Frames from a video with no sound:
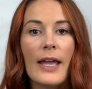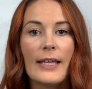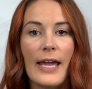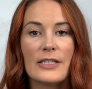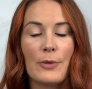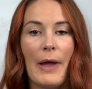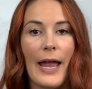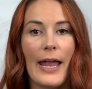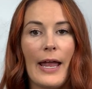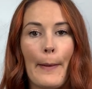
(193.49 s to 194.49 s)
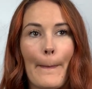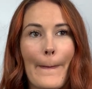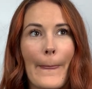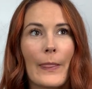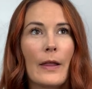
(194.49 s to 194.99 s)
Okay, so my
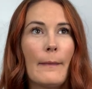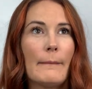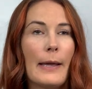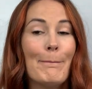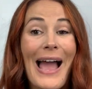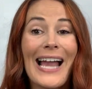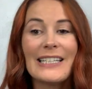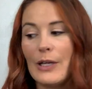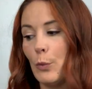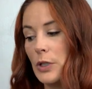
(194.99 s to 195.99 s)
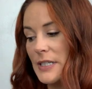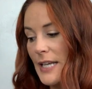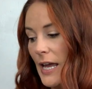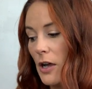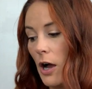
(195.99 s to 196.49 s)
magnet wouldn't
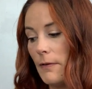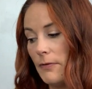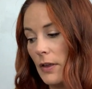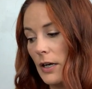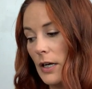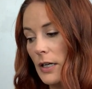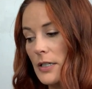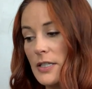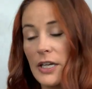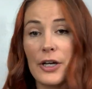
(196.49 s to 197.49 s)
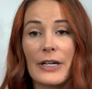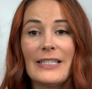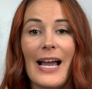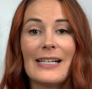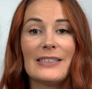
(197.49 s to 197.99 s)
take off the security
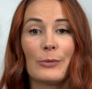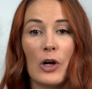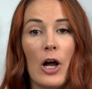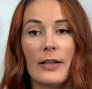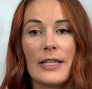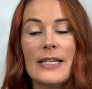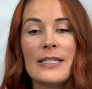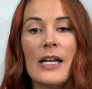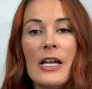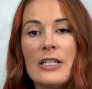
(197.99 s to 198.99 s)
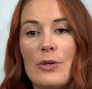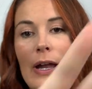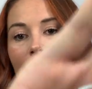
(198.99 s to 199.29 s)
tags that were on these, so I